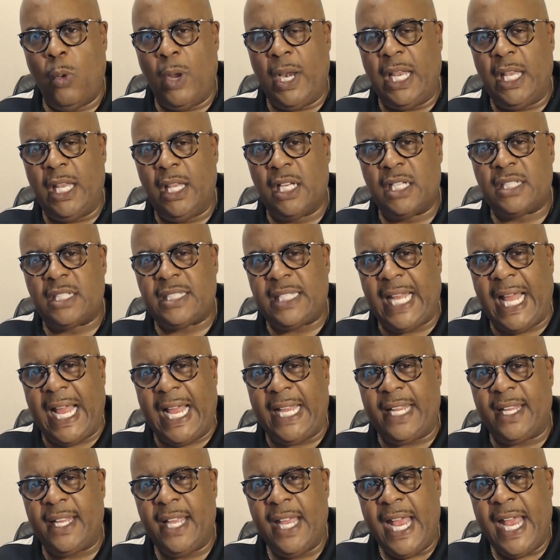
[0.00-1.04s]
it looks
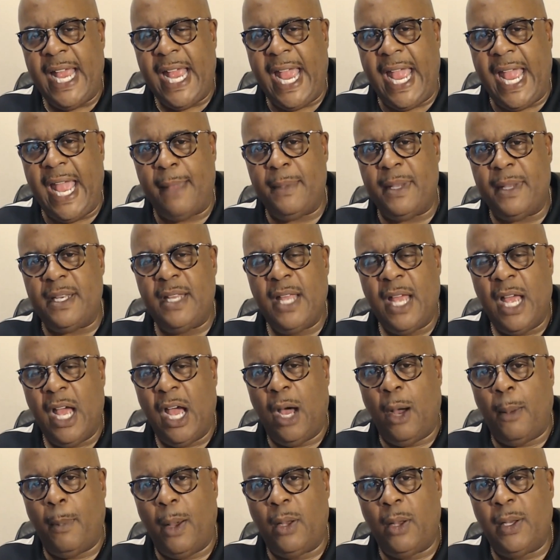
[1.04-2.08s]
like Haman
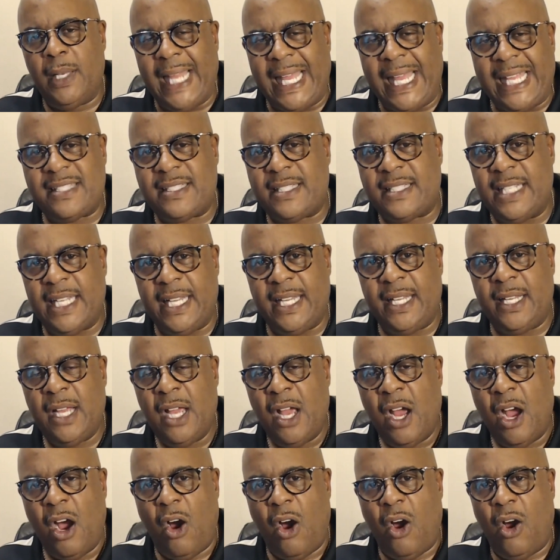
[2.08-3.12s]
molesting
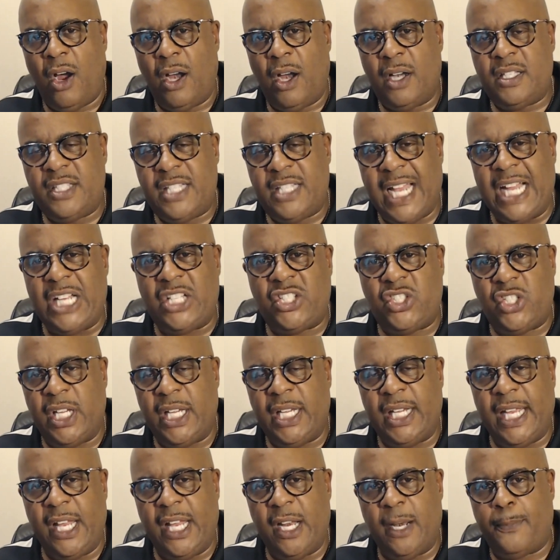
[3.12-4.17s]
or
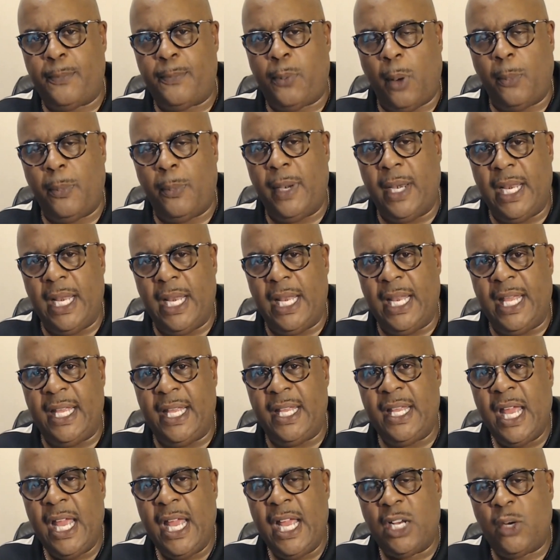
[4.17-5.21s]
touching
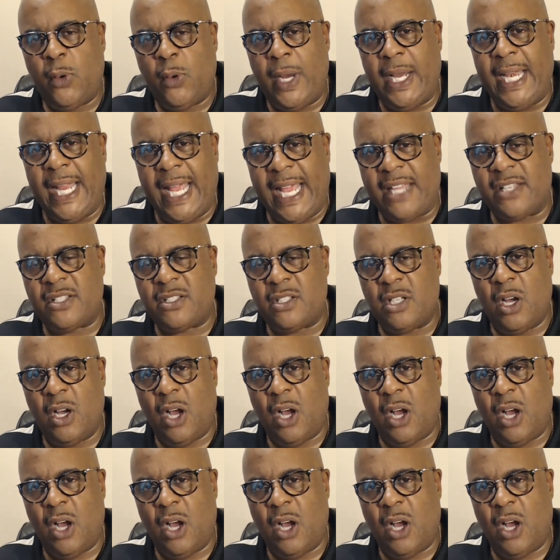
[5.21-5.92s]
inappropriately Queen Esther,